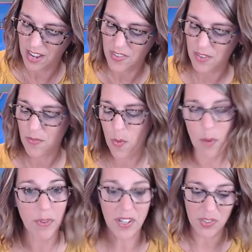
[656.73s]
and then
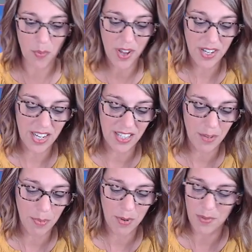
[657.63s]
4 plus 1 in
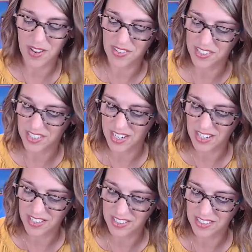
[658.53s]
the
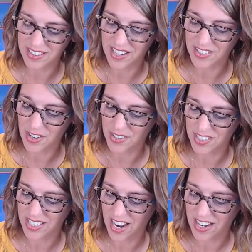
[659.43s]
parentheses. That's our
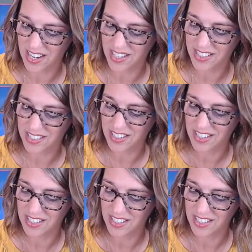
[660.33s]
second